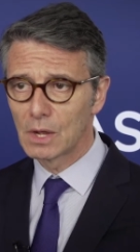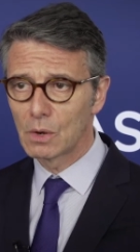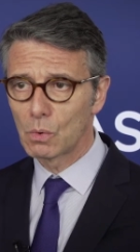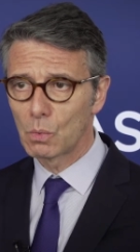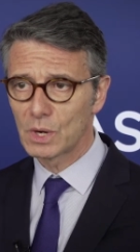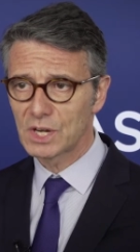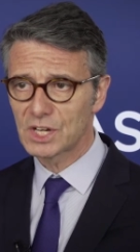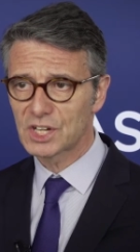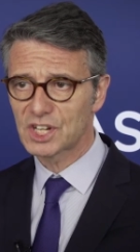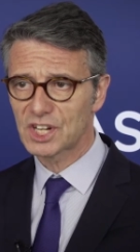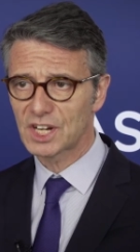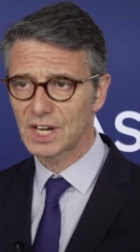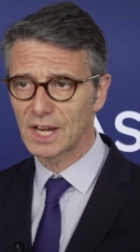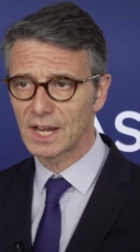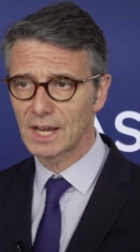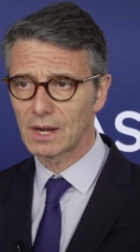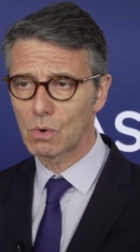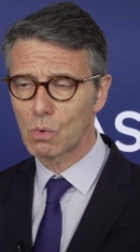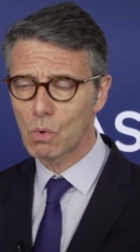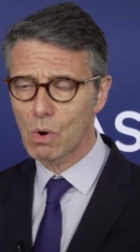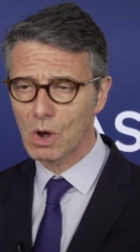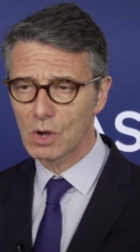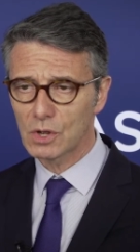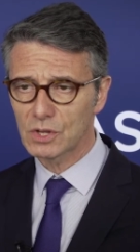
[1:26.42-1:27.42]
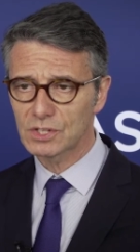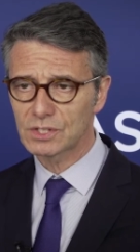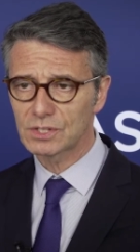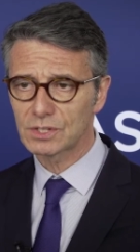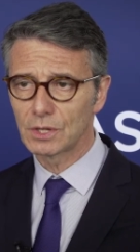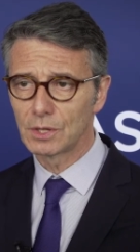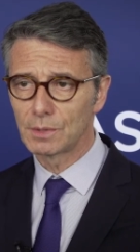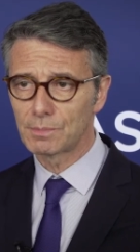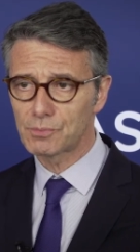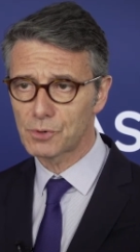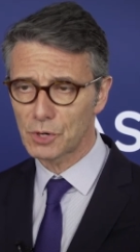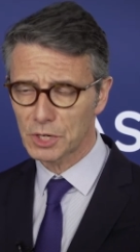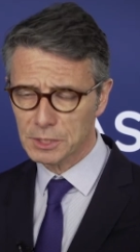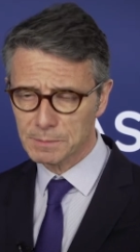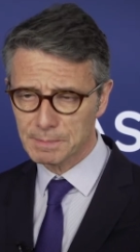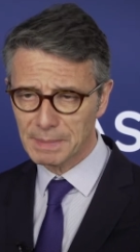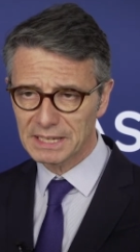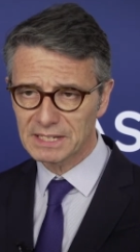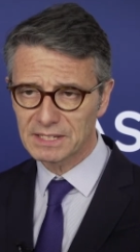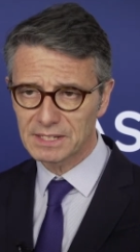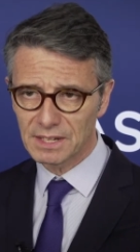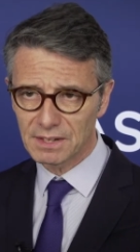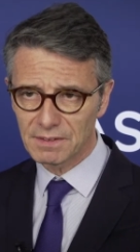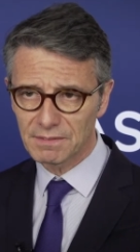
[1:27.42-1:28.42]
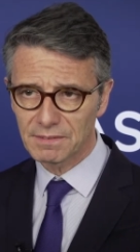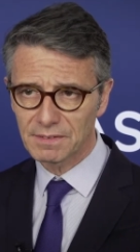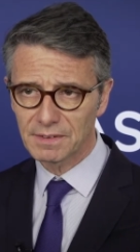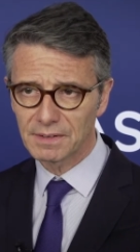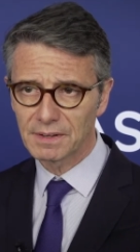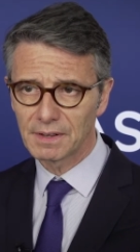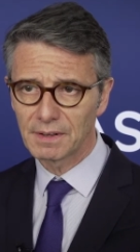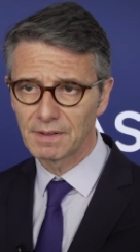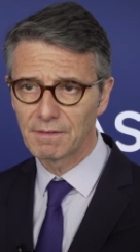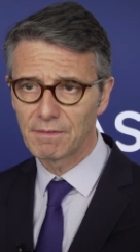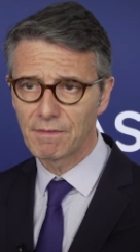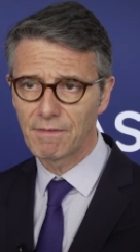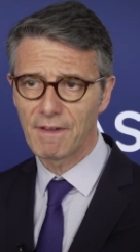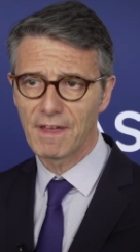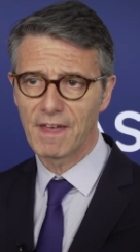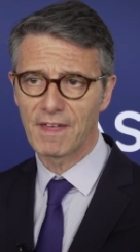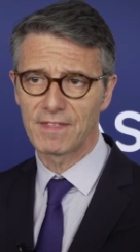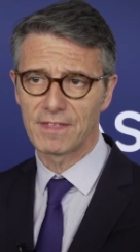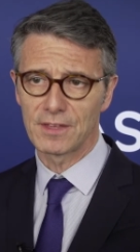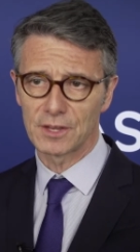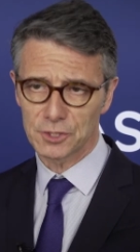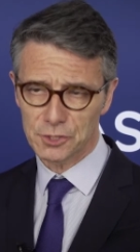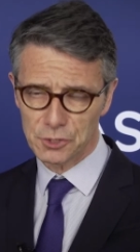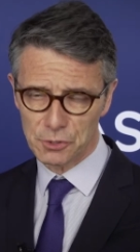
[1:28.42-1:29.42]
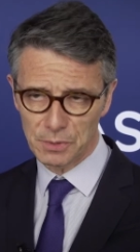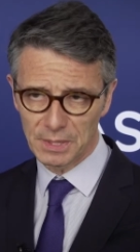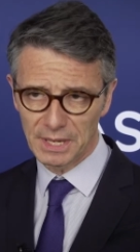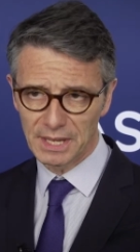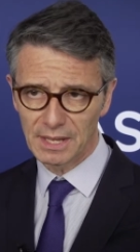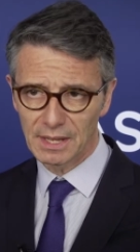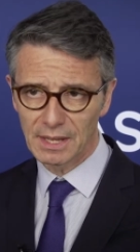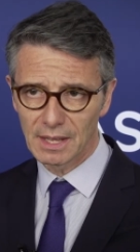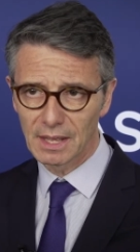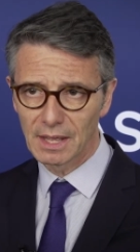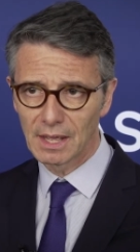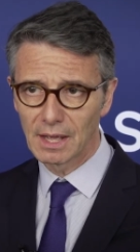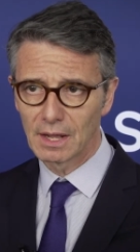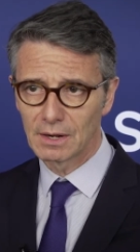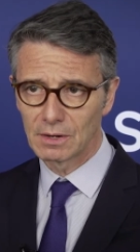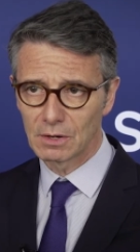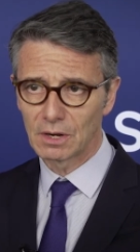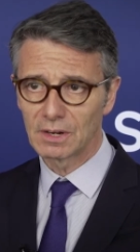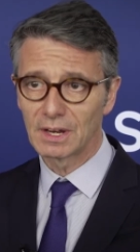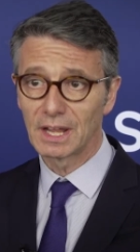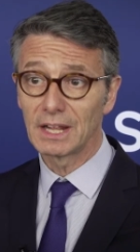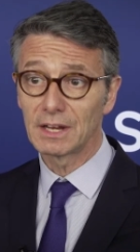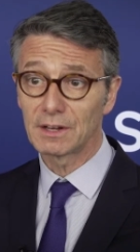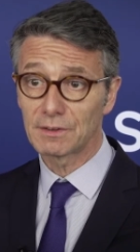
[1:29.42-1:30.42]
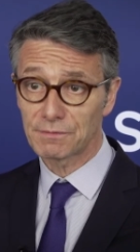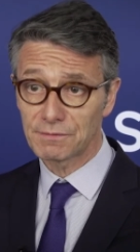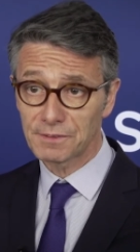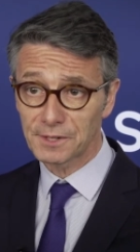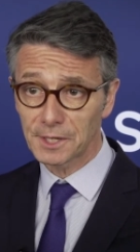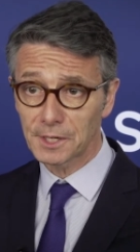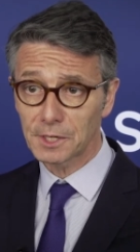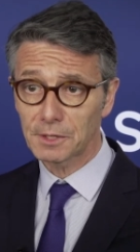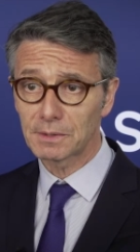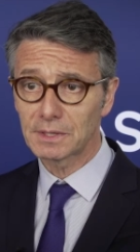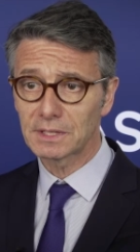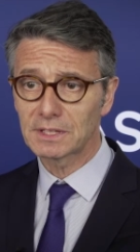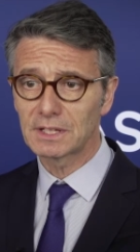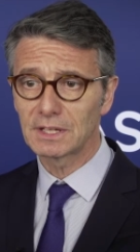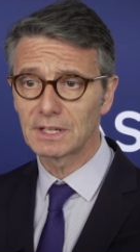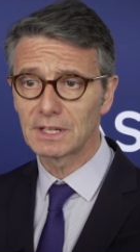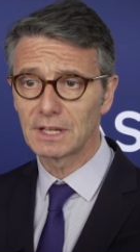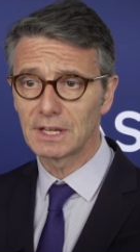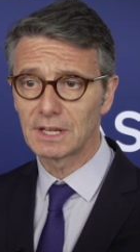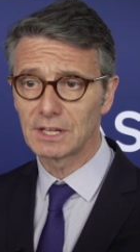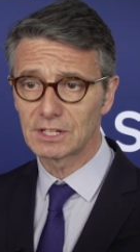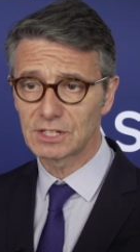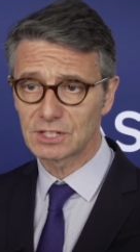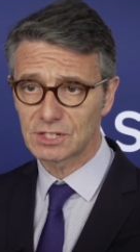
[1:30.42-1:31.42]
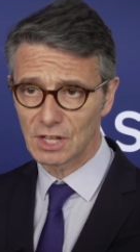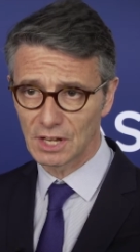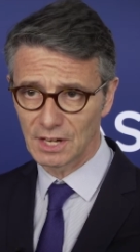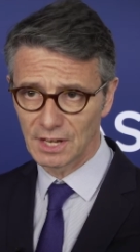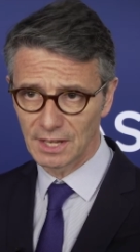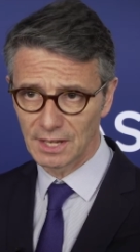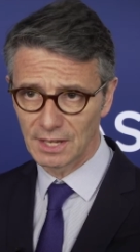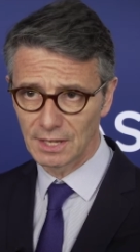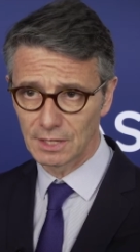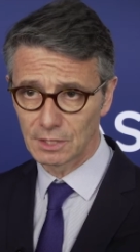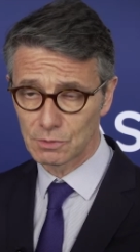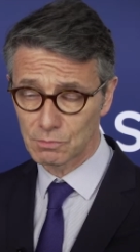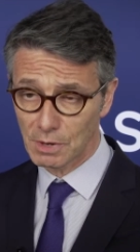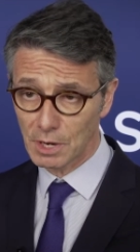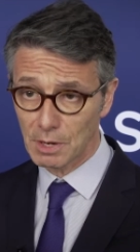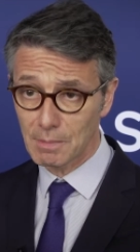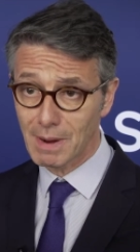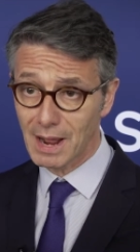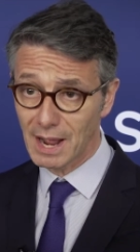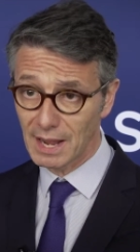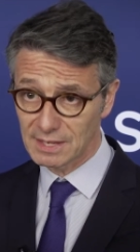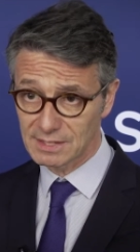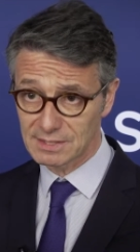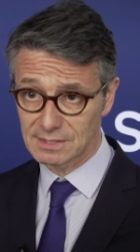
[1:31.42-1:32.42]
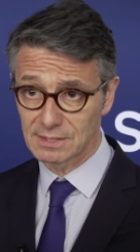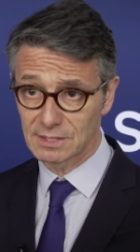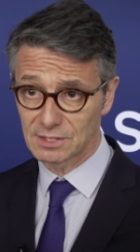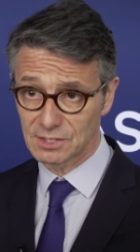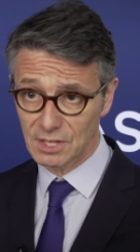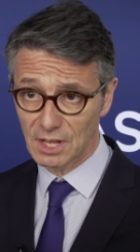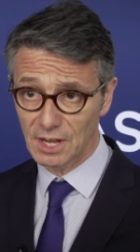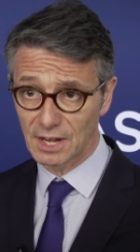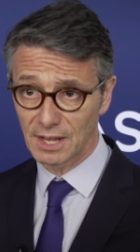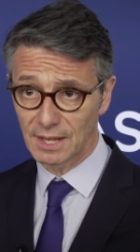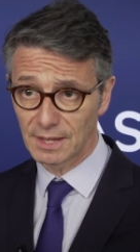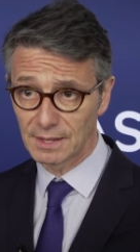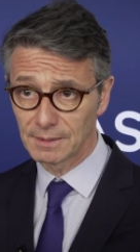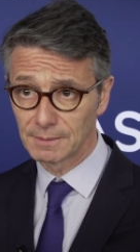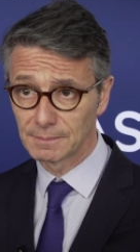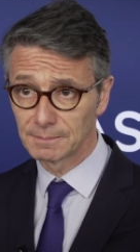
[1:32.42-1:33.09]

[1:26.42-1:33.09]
which uh, was a prospective phase three non-inferiority study, in randomized study.